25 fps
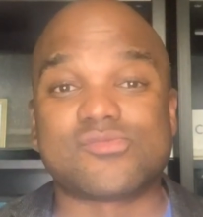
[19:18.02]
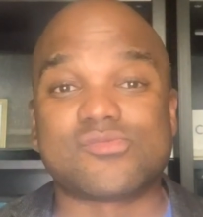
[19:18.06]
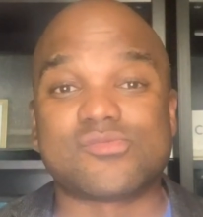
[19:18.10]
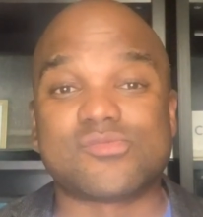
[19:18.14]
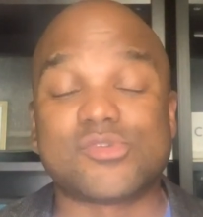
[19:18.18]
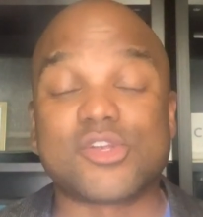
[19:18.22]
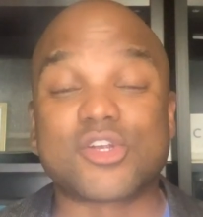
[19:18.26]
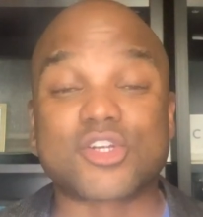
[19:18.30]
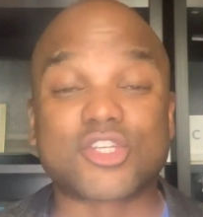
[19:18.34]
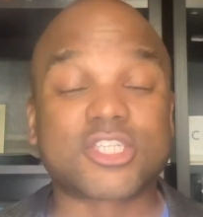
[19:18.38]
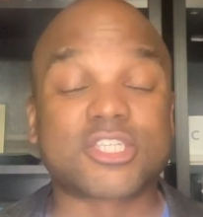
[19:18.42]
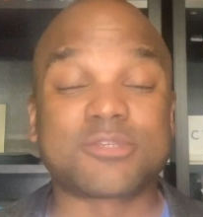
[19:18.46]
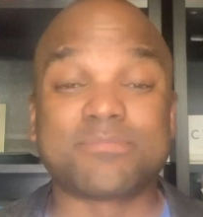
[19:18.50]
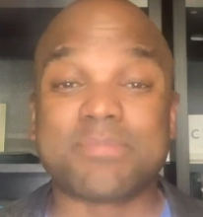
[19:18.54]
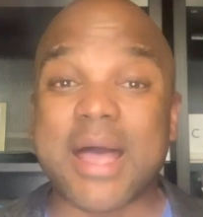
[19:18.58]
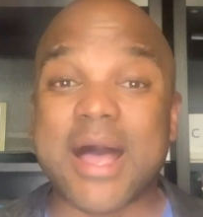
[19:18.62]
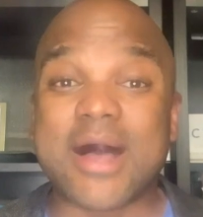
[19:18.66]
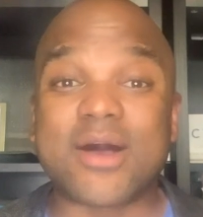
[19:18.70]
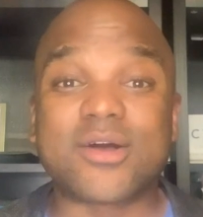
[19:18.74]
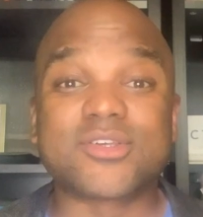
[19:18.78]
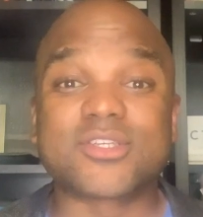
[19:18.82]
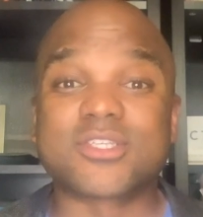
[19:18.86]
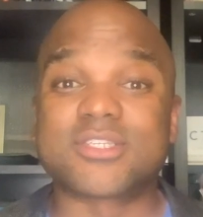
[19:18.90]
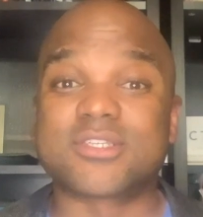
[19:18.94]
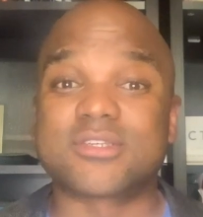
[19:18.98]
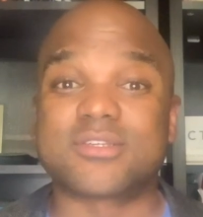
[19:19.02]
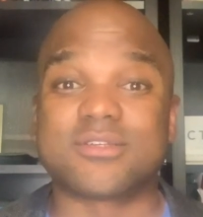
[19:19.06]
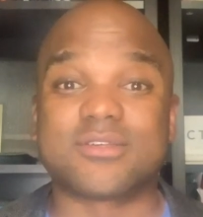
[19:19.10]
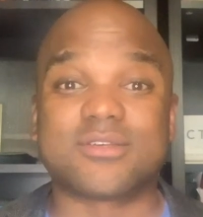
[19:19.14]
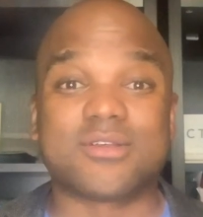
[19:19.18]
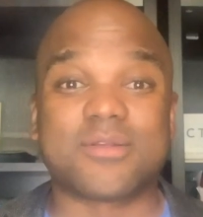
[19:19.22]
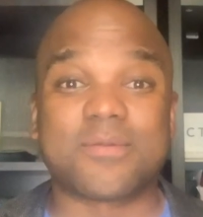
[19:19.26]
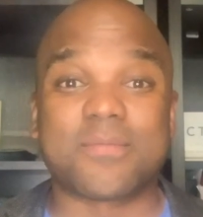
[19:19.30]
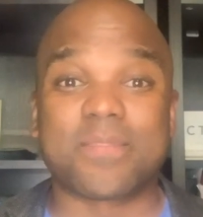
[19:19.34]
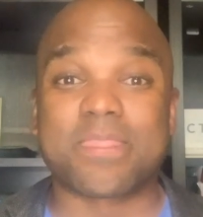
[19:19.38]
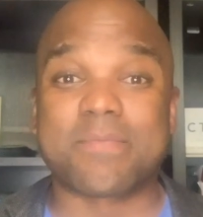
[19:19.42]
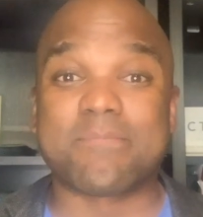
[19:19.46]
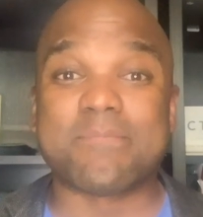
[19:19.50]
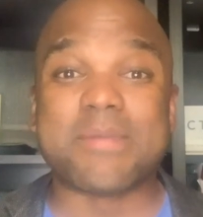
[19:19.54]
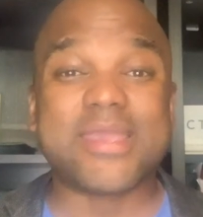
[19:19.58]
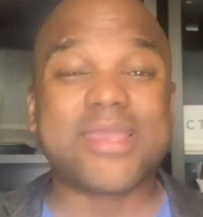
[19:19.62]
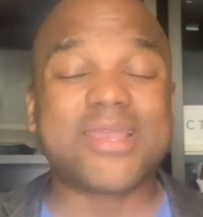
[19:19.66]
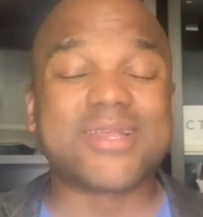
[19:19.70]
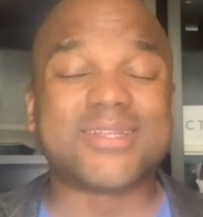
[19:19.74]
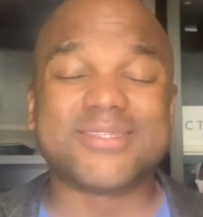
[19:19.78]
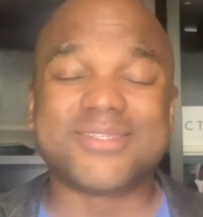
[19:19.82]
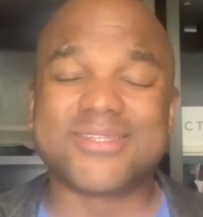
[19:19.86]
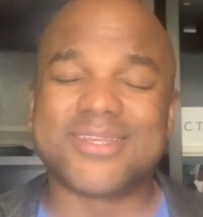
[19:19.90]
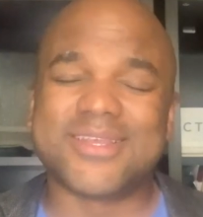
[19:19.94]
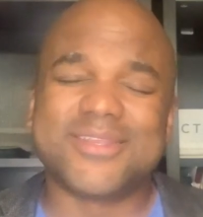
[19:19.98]
your spouse may
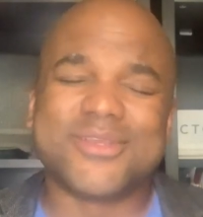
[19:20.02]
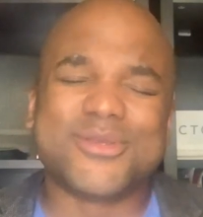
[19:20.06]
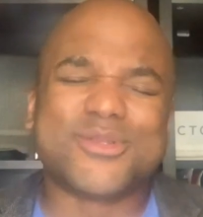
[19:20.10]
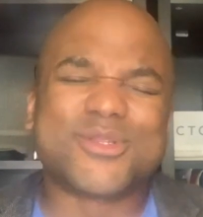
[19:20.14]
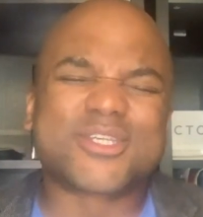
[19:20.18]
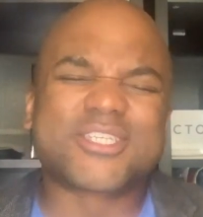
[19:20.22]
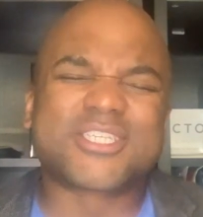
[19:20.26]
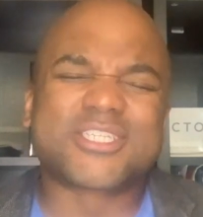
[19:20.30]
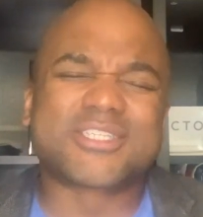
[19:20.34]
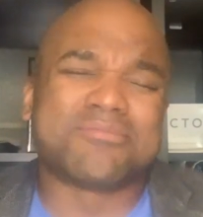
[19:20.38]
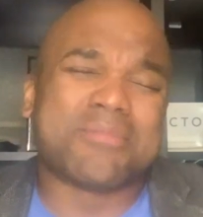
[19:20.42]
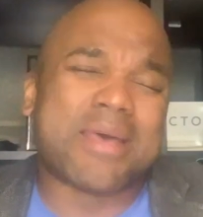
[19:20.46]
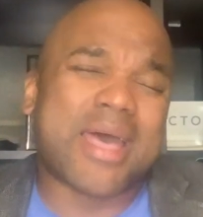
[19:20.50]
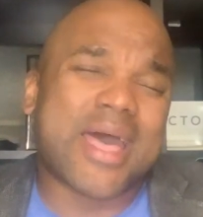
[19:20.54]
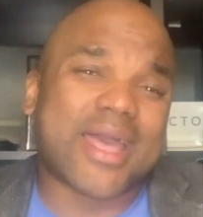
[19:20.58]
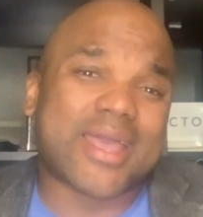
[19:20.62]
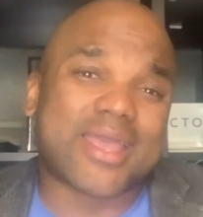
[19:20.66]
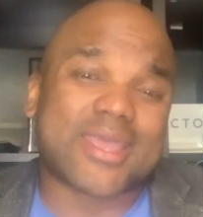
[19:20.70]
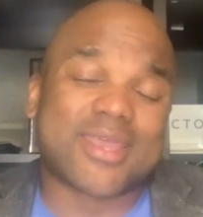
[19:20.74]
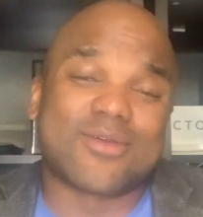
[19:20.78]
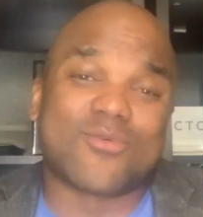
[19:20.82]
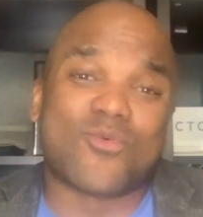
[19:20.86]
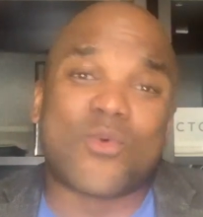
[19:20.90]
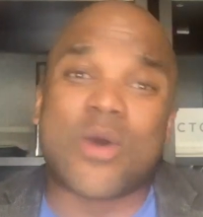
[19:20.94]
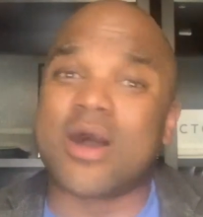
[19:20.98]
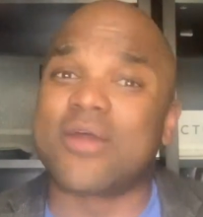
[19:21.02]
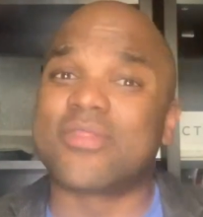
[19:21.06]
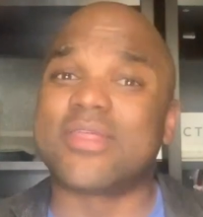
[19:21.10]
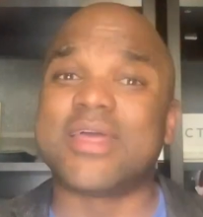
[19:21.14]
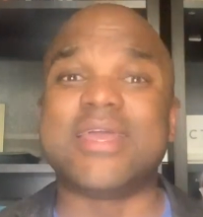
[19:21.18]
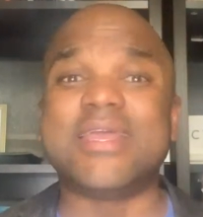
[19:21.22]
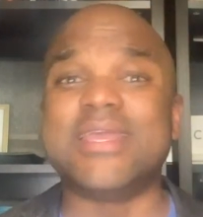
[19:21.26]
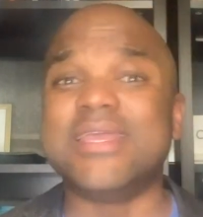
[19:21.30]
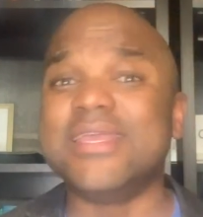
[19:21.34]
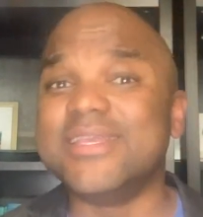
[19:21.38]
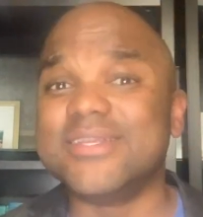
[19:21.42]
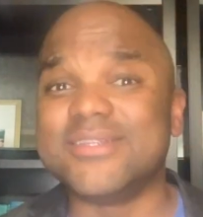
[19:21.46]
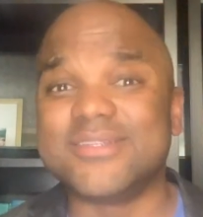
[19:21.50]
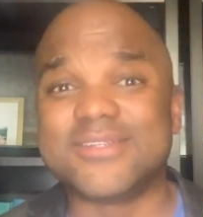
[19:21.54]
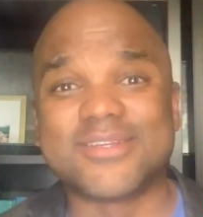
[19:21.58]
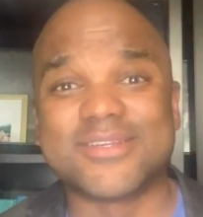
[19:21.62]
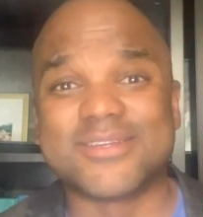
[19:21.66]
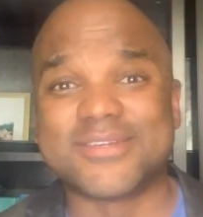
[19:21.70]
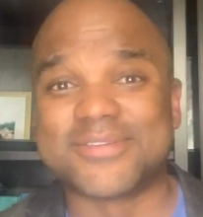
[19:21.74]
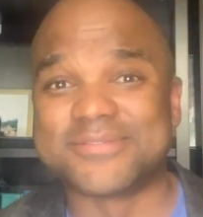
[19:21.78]
continue to smack while they eat.